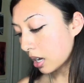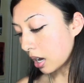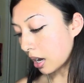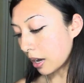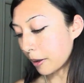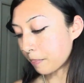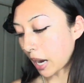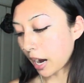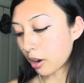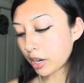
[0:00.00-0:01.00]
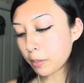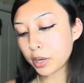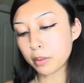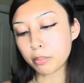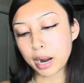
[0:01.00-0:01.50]
I already
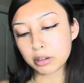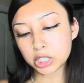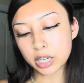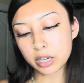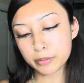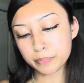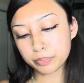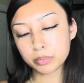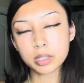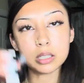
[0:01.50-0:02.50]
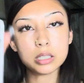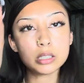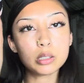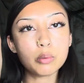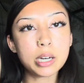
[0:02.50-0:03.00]
put brow gel. This
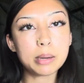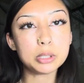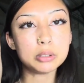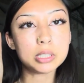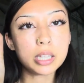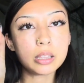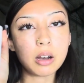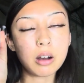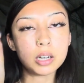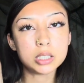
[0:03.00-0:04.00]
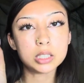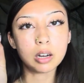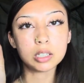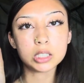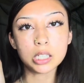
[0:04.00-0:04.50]
is the one I'm using, the
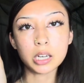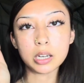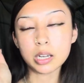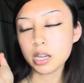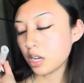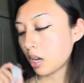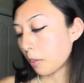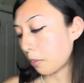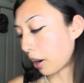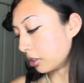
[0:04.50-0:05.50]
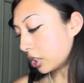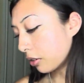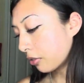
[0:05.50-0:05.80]
Anastasia Brow Gel